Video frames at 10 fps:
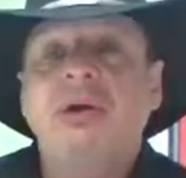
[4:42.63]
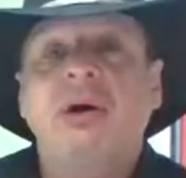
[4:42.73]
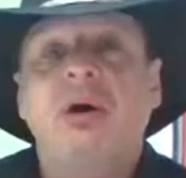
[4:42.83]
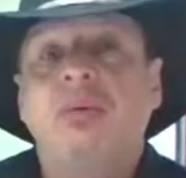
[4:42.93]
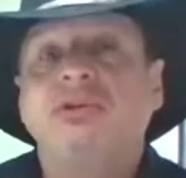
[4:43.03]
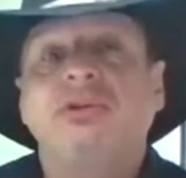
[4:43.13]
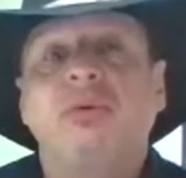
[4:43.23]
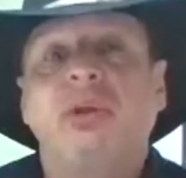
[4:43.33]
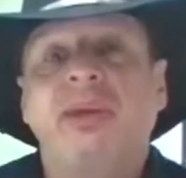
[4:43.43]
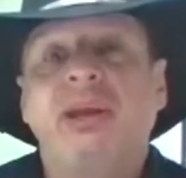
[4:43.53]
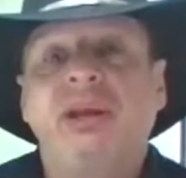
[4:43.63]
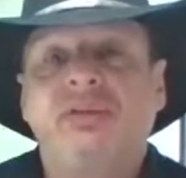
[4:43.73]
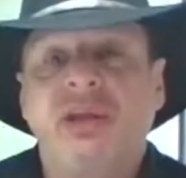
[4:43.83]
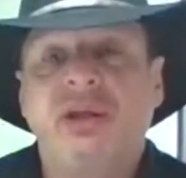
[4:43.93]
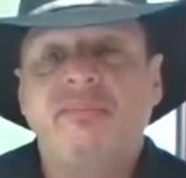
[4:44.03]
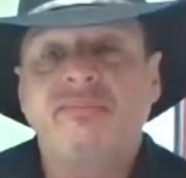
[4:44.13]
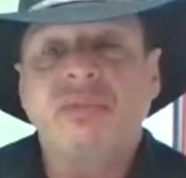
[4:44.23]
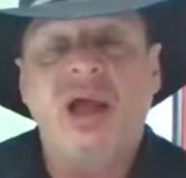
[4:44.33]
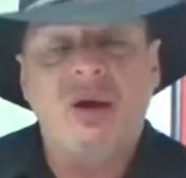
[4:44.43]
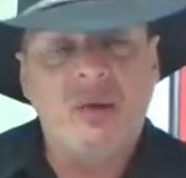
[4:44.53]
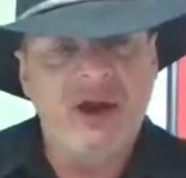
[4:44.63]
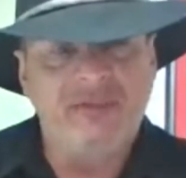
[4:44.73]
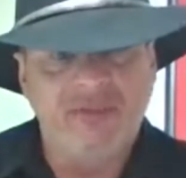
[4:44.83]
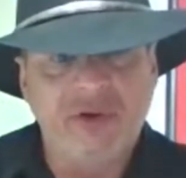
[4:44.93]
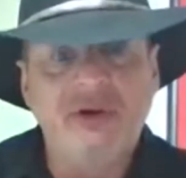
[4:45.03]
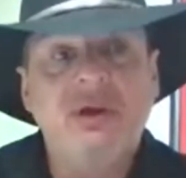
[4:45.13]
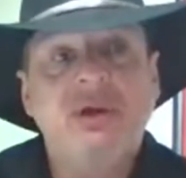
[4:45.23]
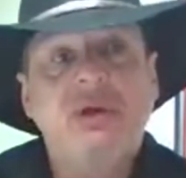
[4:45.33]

Words don't really mean anything. However,